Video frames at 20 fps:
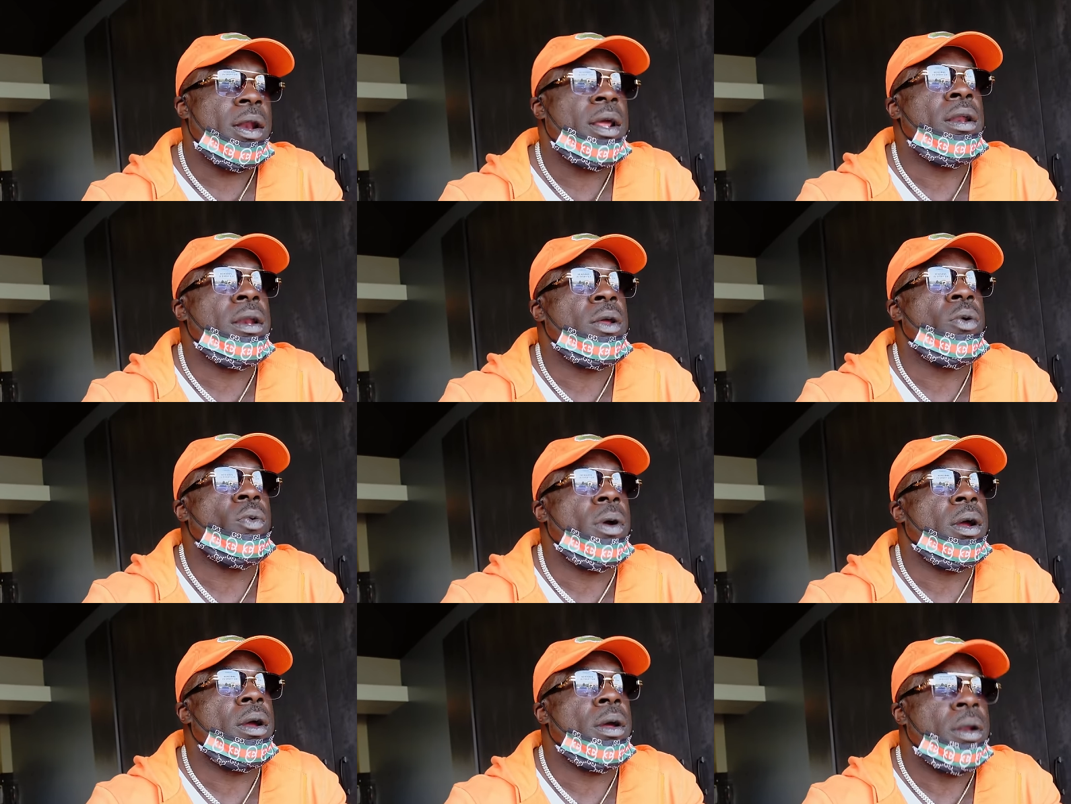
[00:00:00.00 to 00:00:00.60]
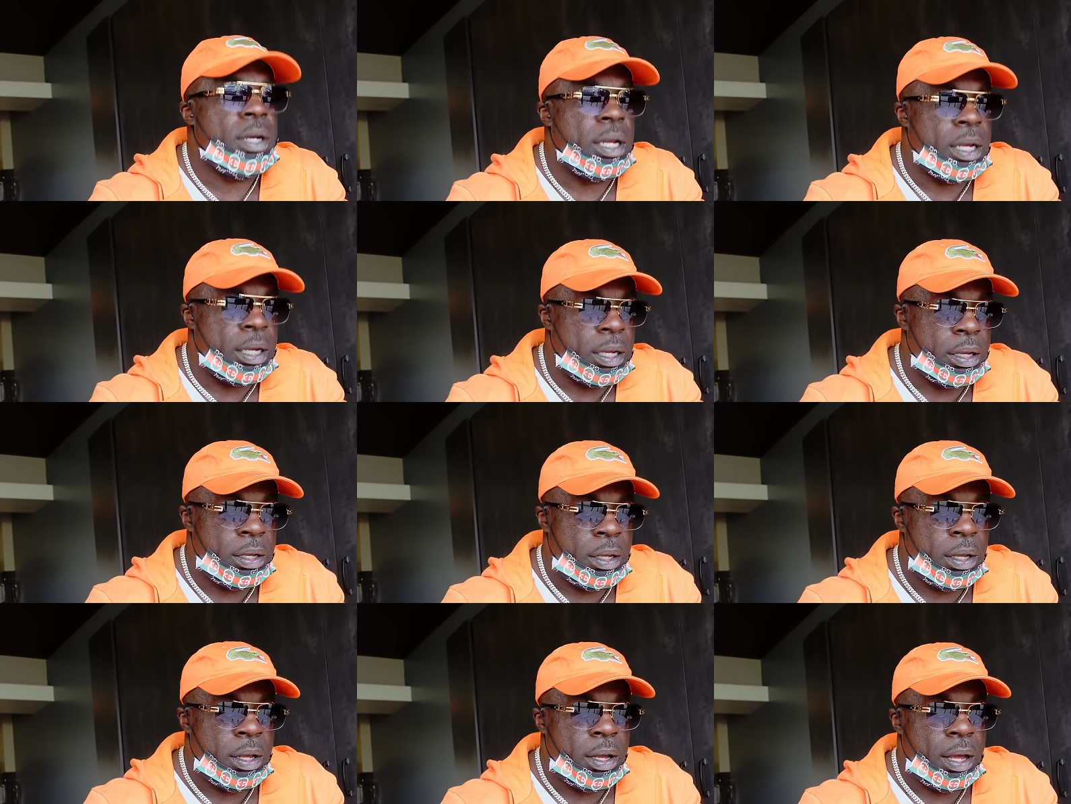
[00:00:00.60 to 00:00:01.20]
anywhere.
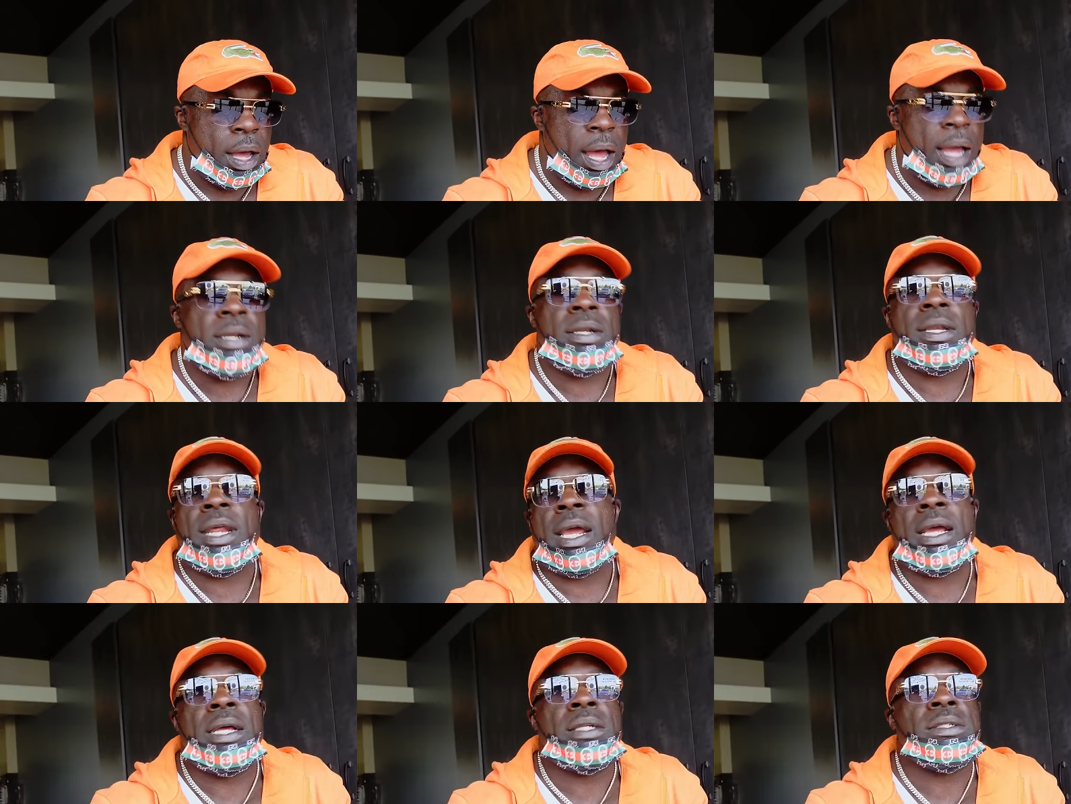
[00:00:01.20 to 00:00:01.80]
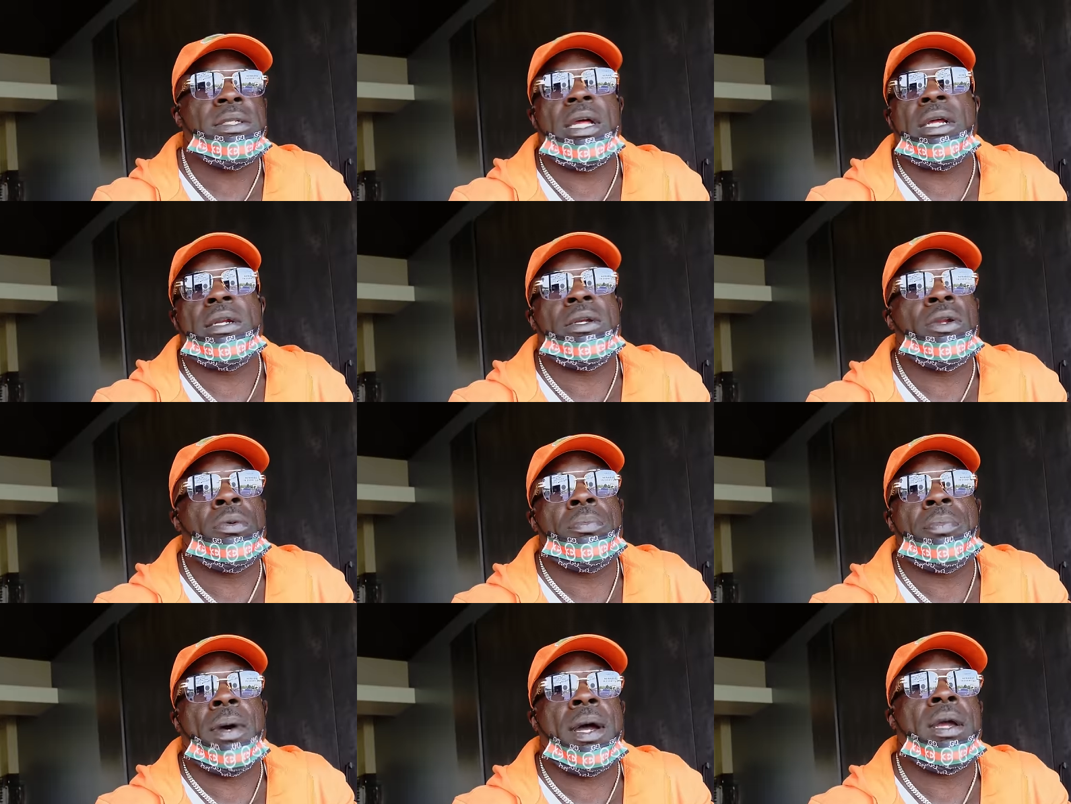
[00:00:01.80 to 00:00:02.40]
I dance like
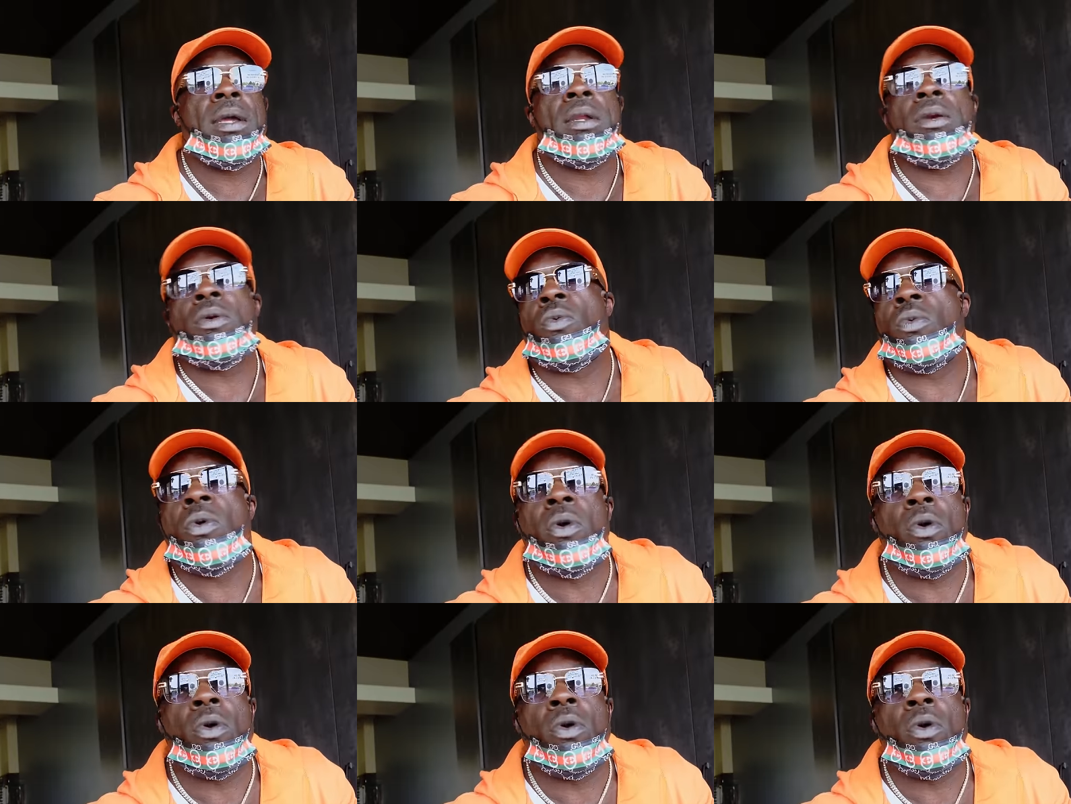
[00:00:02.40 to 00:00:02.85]
nobody in the